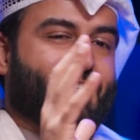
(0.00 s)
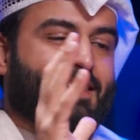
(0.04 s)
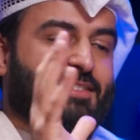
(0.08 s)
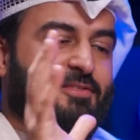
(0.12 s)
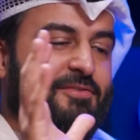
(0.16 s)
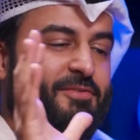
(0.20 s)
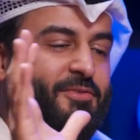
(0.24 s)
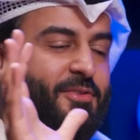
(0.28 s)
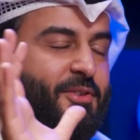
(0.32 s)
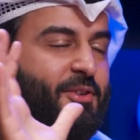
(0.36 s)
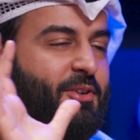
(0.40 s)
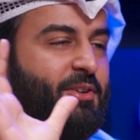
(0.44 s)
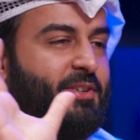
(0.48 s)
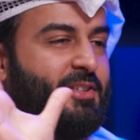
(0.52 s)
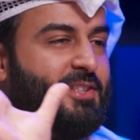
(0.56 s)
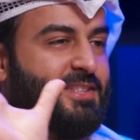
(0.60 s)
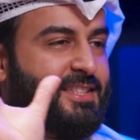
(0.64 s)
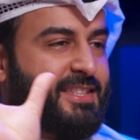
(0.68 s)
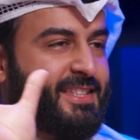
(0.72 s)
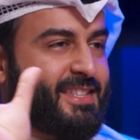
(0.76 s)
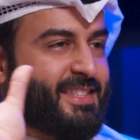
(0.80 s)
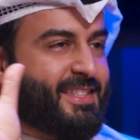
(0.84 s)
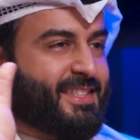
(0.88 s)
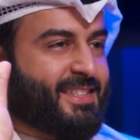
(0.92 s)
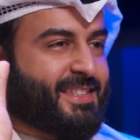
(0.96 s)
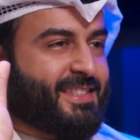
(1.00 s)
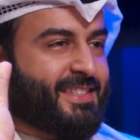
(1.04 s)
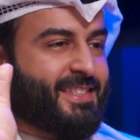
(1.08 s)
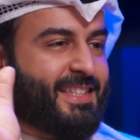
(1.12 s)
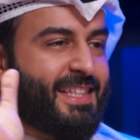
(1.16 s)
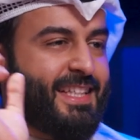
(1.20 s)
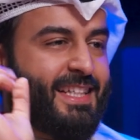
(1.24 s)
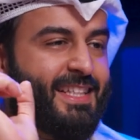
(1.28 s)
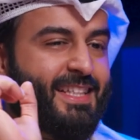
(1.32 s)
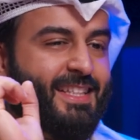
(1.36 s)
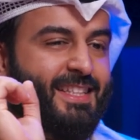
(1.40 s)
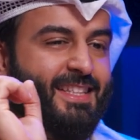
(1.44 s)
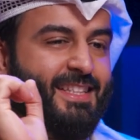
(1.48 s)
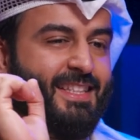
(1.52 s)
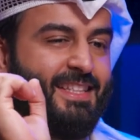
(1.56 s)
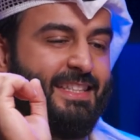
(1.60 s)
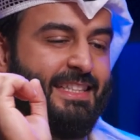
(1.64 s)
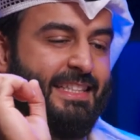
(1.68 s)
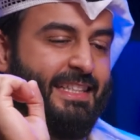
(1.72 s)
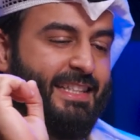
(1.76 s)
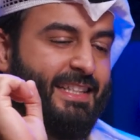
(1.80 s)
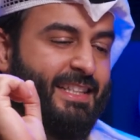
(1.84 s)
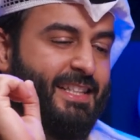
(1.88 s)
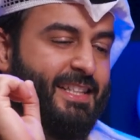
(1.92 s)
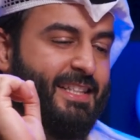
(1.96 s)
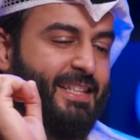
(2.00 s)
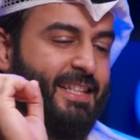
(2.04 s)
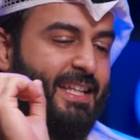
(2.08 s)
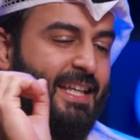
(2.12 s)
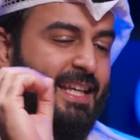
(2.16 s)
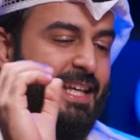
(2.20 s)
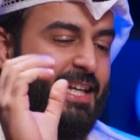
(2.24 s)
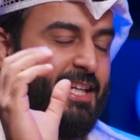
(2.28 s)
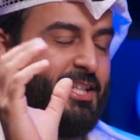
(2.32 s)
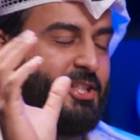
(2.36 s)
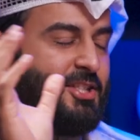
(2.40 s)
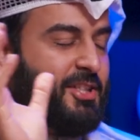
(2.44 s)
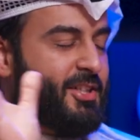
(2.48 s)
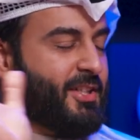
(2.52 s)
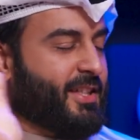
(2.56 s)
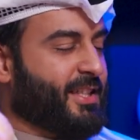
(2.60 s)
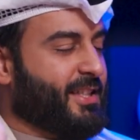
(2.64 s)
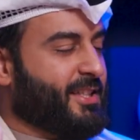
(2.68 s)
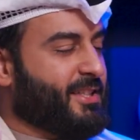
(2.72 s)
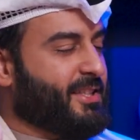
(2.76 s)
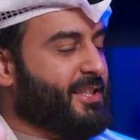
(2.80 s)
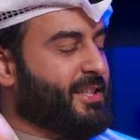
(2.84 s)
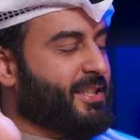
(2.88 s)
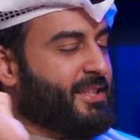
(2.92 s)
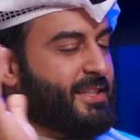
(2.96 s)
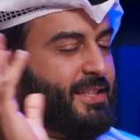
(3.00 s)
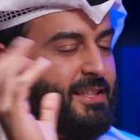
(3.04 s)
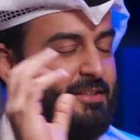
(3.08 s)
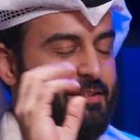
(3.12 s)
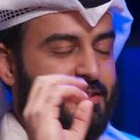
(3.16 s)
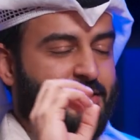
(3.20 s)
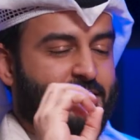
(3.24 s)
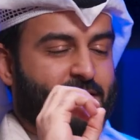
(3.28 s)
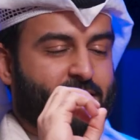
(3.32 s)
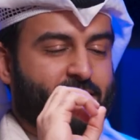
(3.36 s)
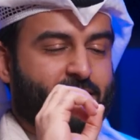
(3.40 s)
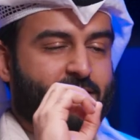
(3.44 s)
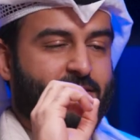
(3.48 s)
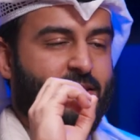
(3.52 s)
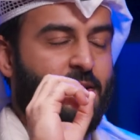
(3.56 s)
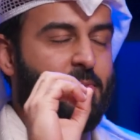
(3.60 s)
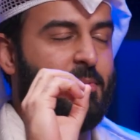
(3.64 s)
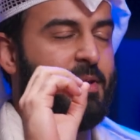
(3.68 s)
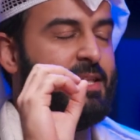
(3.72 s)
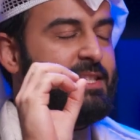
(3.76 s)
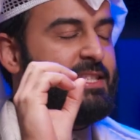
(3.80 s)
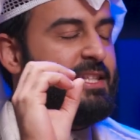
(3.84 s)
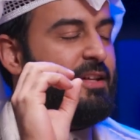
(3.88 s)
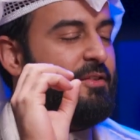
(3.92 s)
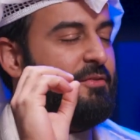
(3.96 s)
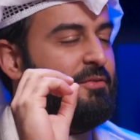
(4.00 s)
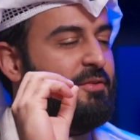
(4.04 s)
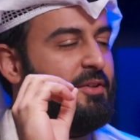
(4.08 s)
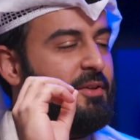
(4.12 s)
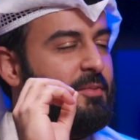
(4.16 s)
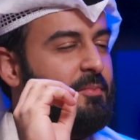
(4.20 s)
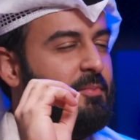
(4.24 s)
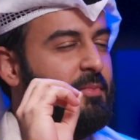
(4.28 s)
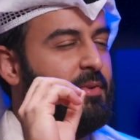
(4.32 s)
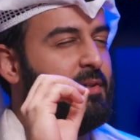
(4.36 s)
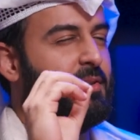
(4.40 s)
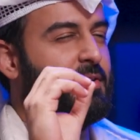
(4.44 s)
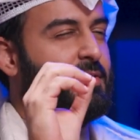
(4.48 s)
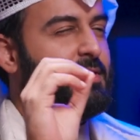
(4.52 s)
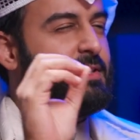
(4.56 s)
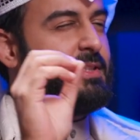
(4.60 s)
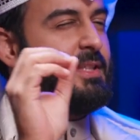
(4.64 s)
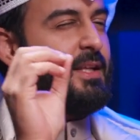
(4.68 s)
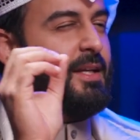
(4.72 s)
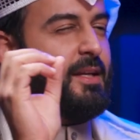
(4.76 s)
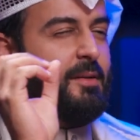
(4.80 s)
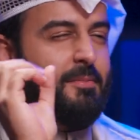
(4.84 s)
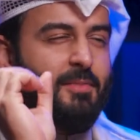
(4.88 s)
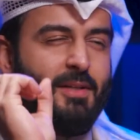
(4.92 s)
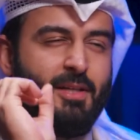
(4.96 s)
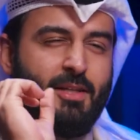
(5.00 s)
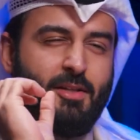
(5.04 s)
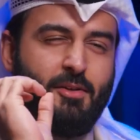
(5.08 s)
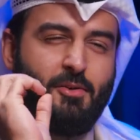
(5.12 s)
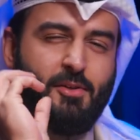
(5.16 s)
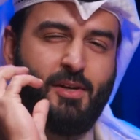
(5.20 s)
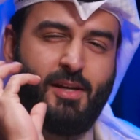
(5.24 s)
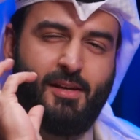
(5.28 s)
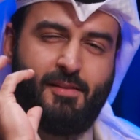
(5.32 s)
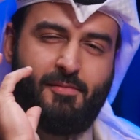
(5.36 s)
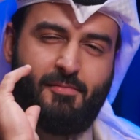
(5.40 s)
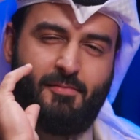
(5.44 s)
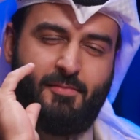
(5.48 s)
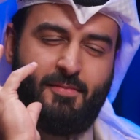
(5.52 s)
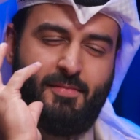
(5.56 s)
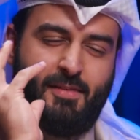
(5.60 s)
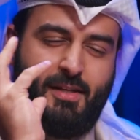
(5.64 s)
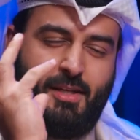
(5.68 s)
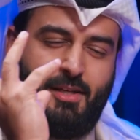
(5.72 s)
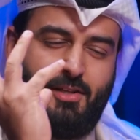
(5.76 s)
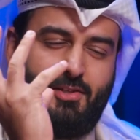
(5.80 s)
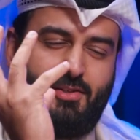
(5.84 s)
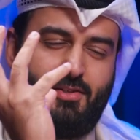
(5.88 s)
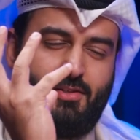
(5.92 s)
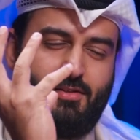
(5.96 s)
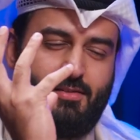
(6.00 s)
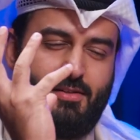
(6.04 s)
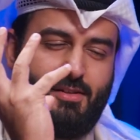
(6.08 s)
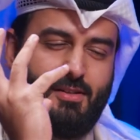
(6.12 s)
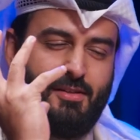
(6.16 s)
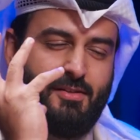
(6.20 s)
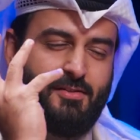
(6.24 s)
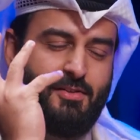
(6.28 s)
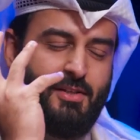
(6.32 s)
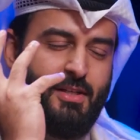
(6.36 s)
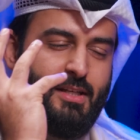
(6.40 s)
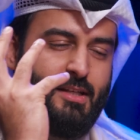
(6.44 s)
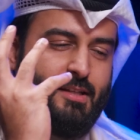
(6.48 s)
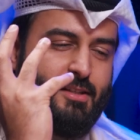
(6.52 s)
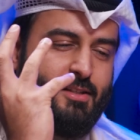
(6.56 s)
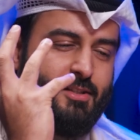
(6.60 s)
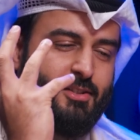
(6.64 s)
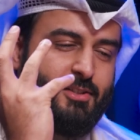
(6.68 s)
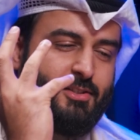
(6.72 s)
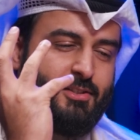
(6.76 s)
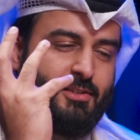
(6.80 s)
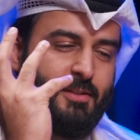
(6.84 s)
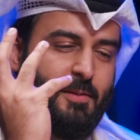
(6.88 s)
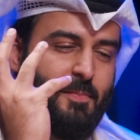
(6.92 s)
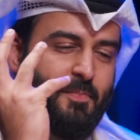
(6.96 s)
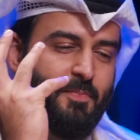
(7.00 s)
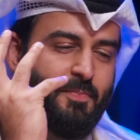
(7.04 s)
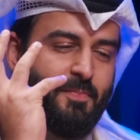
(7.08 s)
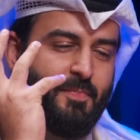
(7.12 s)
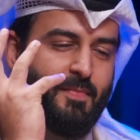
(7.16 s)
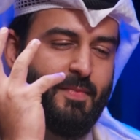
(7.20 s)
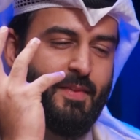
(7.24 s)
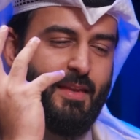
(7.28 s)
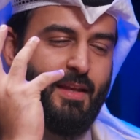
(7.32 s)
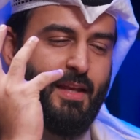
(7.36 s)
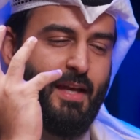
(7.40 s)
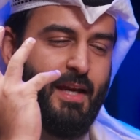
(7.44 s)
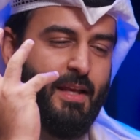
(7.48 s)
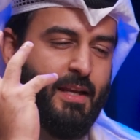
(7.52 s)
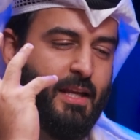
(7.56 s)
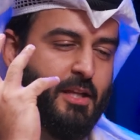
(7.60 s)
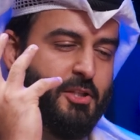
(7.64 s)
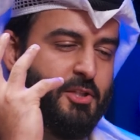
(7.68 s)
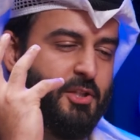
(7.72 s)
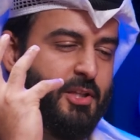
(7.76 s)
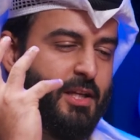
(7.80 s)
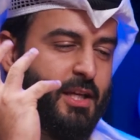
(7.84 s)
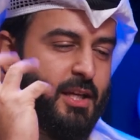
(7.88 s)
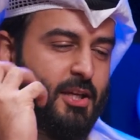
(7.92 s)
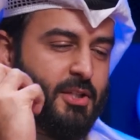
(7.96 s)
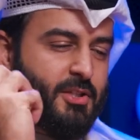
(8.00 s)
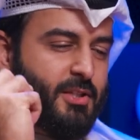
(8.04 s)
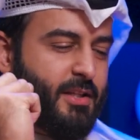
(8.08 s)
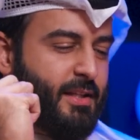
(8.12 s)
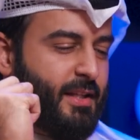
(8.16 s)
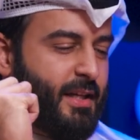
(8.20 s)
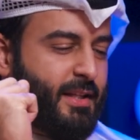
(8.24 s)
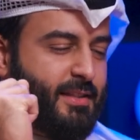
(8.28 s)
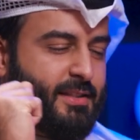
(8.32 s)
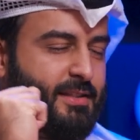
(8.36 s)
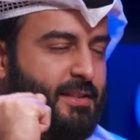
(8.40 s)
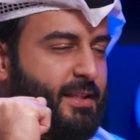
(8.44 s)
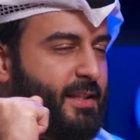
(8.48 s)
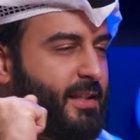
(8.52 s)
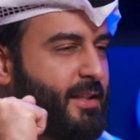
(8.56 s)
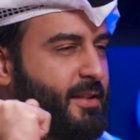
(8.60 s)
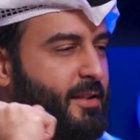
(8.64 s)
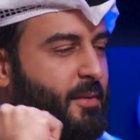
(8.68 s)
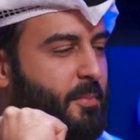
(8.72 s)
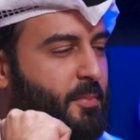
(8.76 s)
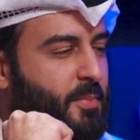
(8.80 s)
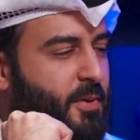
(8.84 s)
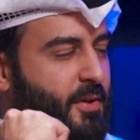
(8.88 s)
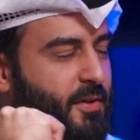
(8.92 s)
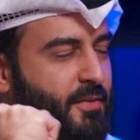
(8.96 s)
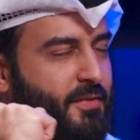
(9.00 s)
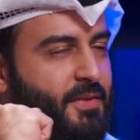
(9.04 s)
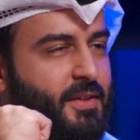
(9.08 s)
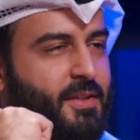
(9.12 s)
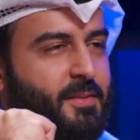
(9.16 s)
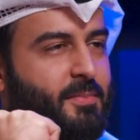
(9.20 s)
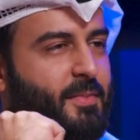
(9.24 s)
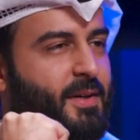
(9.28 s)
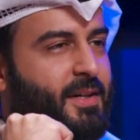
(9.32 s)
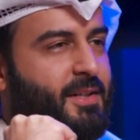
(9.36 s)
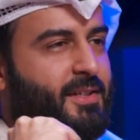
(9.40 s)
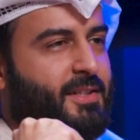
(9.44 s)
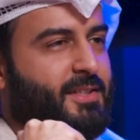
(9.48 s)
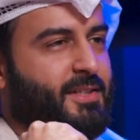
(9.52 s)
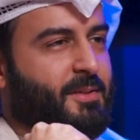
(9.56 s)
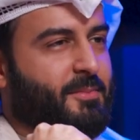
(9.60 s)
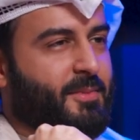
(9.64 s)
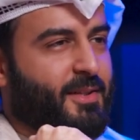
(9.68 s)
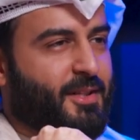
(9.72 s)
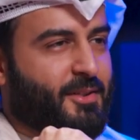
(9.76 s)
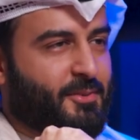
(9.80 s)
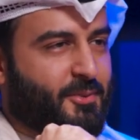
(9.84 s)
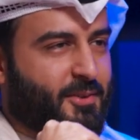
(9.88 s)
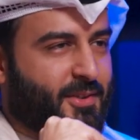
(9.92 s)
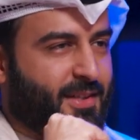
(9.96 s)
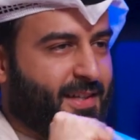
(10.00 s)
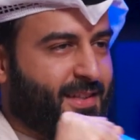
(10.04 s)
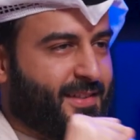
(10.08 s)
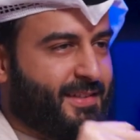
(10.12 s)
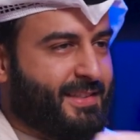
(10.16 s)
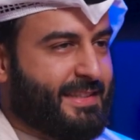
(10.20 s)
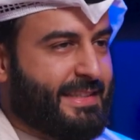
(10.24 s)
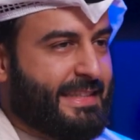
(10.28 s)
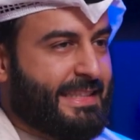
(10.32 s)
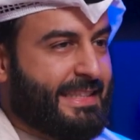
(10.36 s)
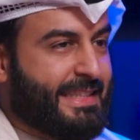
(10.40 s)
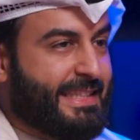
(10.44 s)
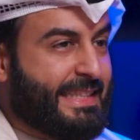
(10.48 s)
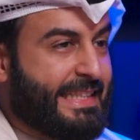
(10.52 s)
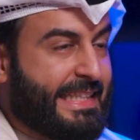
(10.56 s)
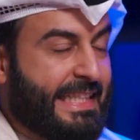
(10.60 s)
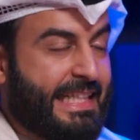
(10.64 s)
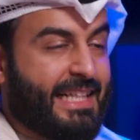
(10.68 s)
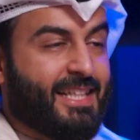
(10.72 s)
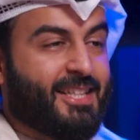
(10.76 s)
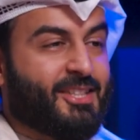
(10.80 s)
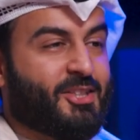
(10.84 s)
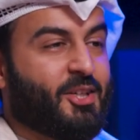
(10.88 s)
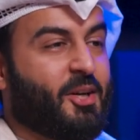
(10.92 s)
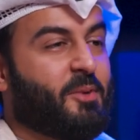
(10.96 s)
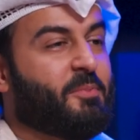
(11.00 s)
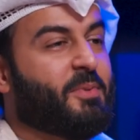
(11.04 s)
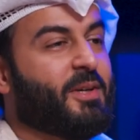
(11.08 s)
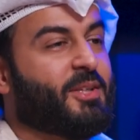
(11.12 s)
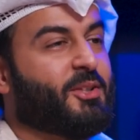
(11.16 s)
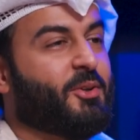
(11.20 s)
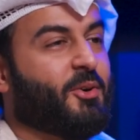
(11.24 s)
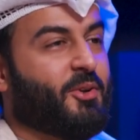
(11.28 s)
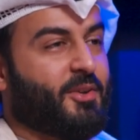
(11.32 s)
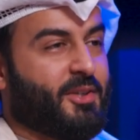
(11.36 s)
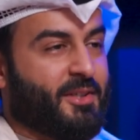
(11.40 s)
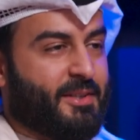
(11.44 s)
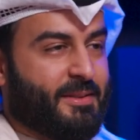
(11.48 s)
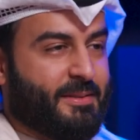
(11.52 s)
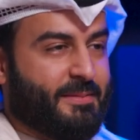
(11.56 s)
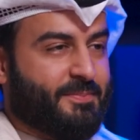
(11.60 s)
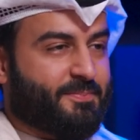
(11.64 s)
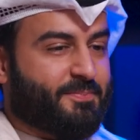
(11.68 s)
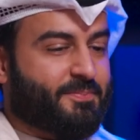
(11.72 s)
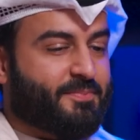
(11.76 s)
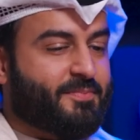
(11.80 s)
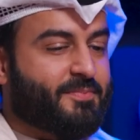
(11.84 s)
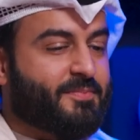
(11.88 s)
forests and nature, and just saw myself immersed there. I'm like, okay, nature and greenness and education, that's like the perfect marriage. I'm gonna do that. So I picked Oregon.